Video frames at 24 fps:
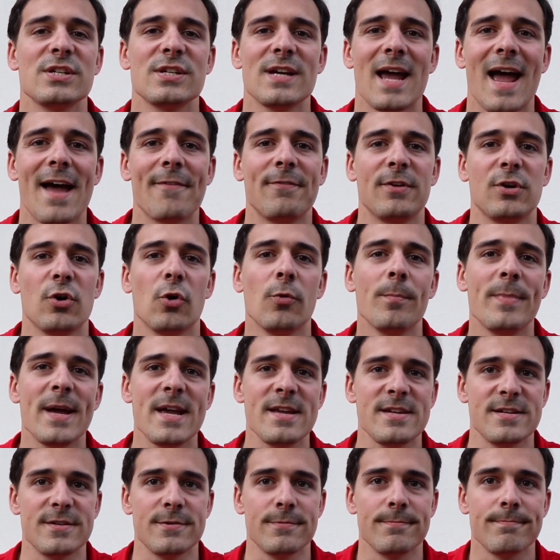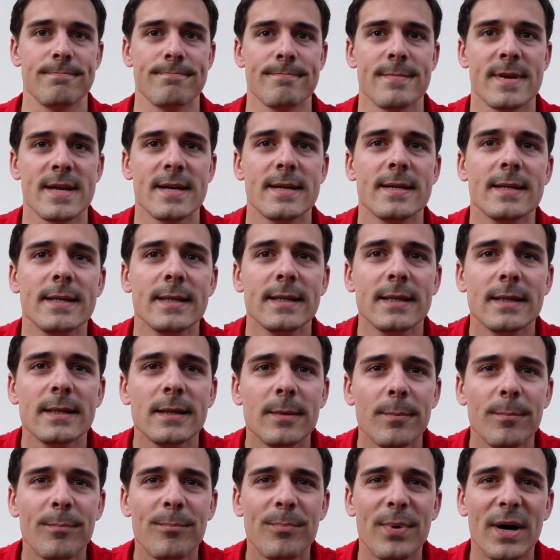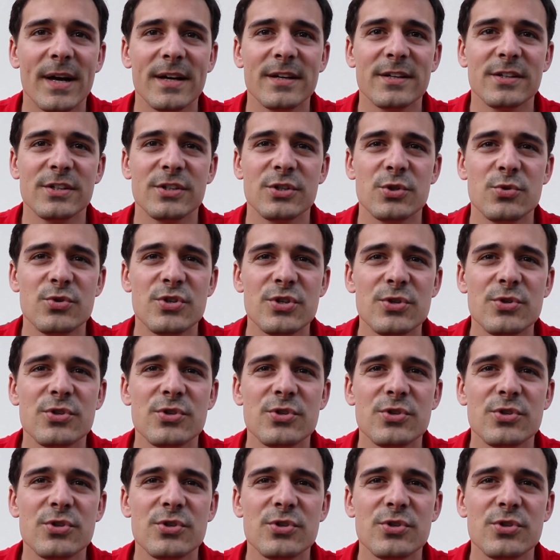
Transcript: have it obey you. But you do